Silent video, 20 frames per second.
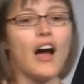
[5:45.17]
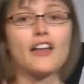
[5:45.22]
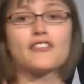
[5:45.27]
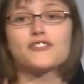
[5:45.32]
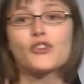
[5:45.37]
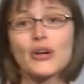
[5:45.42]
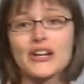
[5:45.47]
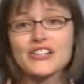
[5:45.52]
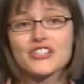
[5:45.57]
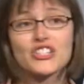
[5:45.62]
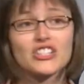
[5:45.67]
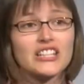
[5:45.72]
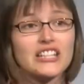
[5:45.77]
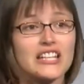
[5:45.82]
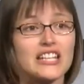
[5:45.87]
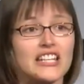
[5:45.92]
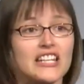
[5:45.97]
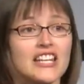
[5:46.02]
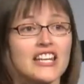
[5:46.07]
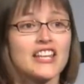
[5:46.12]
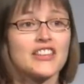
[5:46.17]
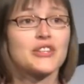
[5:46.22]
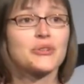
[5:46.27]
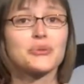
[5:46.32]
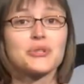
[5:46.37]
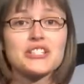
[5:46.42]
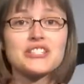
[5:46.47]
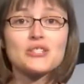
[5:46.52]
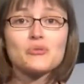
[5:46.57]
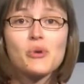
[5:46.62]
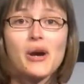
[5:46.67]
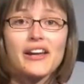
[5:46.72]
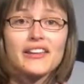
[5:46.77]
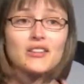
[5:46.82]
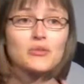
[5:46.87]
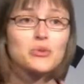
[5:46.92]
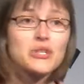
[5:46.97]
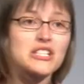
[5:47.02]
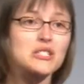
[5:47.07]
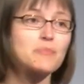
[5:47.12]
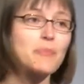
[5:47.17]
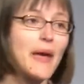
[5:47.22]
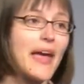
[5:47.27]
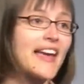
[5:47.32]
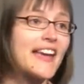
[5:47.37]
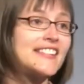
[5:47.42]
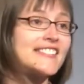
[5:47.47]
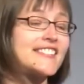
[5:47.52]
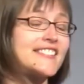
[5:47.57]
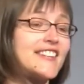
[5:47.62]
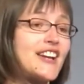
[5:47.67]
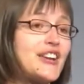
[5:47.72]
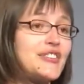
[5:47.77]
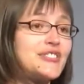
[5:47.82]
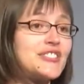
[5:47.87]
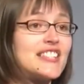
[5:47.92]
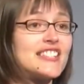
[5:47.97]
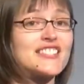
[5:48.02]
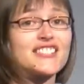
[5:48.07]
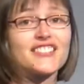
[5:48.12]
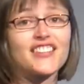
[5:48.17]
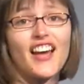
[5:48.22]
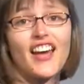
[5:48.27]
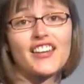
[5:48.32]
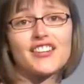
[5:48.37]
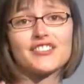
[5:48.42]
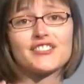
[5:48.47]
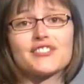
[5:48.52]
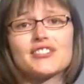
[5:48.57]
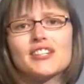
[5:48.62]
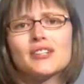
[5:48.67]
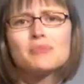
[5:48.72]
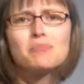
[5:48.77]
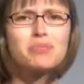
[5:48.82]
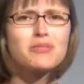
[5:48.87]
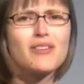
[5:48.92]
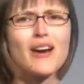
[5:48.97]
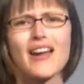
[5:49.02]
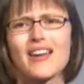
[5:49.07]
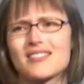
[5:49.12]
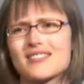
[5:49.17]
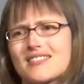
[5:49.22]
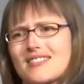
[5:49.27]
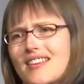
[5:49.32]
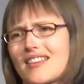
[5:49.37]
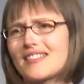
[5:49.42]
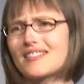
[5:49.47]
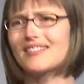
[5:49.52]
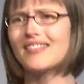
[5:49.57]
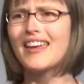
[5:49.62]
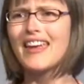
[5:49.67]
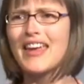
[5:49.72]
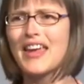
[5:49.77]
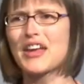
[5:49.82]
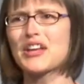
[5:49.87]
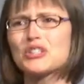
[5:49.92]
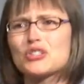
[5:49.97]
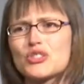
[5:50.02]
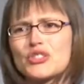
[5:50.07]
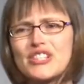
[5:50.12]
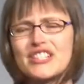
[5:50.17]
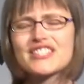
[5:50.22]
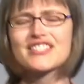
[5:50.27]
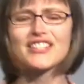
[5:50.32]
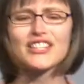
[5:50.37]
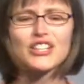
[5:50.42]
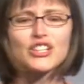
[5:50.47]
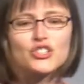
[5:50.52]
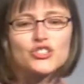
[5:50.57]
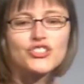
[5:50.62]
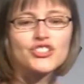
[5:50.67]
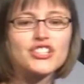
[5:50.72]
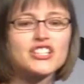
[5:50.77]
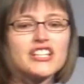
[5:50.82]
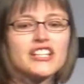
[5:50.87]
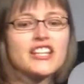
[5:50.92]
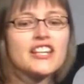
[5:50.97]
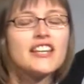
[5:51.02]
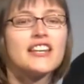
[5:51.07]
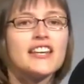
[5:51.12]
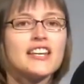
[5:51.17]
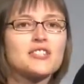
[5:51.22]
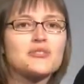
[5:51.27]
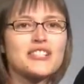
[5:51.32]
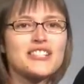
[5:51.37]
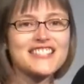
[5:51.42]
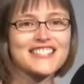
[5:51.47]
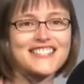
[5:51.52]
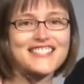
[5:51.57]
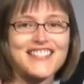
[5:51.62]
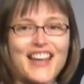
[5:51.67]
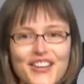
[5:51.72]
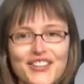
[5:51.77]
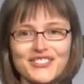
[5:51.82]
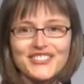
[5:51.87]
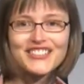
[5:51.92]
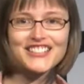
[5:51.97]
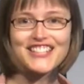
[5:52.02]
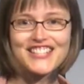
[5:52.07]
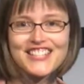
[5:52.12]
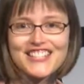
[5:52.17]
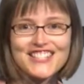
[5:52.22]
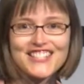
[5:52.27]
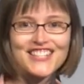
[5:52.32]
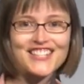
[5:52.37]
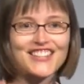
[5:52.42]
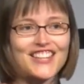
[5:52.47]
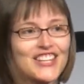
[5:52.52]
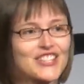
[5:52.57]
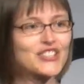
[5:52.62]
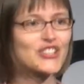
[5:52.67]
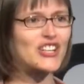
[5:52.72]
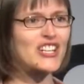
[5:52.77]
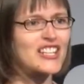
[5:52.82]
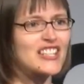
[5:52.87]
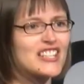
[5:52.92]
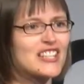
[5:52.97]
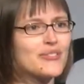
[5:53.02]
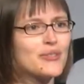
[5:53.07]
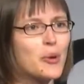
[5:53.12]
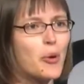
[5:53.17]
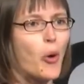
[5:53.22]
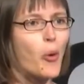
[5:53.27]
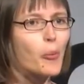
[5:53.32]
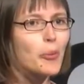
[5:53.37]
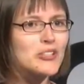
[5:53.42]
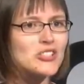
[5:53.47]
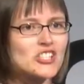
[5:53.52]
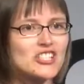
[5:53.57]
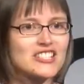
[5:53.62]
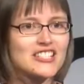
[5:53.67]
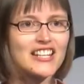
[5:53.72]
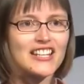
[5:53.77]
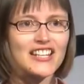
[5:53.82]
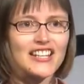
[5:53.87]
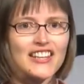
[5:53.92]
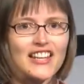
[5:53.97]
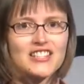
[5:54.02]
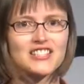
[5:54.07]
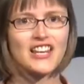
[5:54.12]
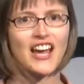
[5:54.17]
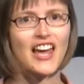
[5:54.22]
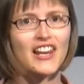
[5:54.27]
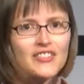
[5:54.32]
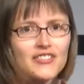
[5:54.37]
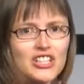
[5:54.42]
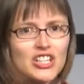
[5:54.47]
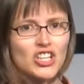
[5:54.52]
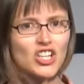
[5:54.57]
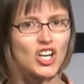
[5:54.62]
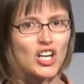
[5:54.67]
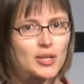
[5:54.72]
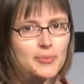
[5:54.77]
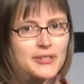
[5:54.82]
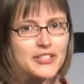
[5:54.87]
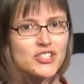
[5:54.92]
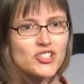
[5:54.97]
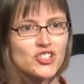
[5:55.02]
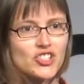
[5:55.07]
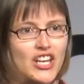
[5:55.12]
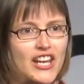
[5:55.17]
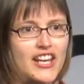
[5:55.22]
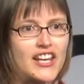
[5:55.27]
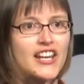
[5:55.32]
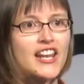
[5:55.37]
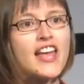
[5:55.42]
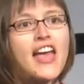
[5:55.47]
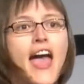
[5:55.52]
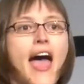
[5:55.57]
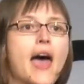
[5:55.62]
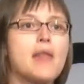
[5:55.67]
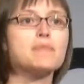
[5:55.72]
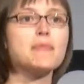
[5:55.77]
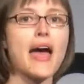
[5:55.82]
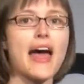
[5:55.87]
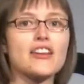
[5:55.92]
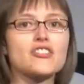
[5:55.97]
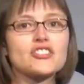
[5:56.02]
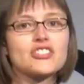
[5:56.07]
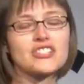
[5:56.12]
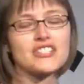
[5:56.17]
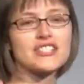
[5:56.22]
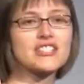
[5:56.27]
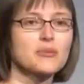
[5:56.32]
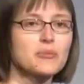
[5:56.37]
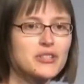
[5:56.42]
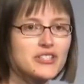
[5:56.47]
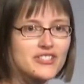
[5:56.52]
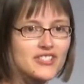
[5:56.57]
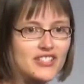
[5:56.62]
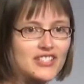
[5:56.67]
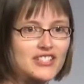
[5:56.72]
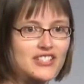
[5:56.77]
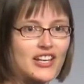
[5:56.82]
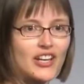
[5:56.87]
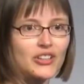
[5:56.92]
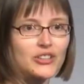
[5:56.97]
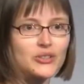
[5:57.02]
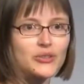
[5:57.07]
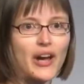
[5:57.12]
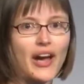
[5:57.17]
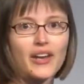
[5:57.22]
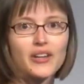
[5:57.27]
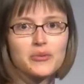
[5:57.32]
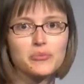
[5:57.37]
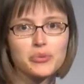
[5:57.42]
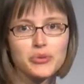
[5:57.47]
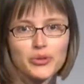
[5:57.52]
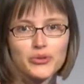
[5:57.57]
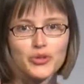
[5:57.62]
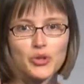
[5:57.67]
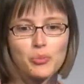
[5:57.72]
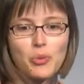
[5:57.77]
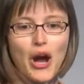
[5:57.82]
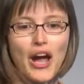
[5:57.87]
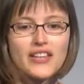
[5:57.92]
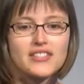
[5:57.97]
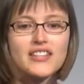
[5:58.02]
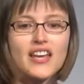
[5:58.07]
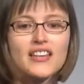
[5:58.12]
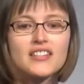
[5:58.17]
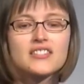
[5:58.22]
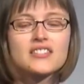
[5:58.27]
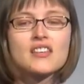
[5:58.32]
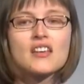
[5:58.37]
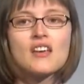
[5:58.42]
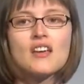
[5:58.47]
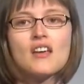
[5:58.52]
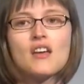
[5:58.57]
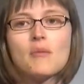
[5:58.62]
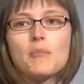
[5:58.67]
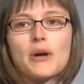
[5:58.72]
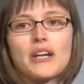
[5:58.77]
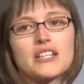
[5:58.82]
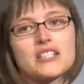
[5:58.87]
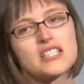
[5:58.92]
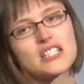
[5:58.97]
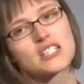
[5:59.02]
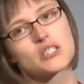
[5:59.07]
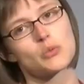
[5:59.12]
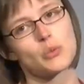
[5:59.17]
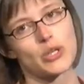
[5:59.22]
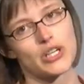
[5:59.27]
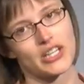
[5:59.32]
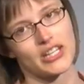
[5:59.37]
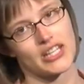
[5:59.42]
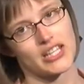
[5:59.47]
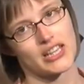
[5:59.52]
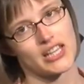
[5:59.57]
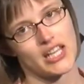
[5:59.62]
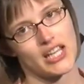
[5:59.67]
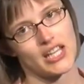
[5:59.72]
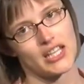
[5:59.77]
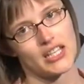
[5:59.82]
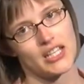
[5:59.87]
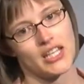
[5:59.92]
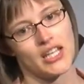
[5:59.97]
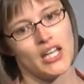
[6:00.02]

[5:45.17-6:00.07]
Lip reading: unfortunately, the reason why the whiz-bang stuff gets a lot of press and interest and intrigue is because it sounds really easy. Like you're going to give a whole bunch of data that's kind of in a garbage state, and magically someone's going to tell you how to improve your process. But it doesn't work like that.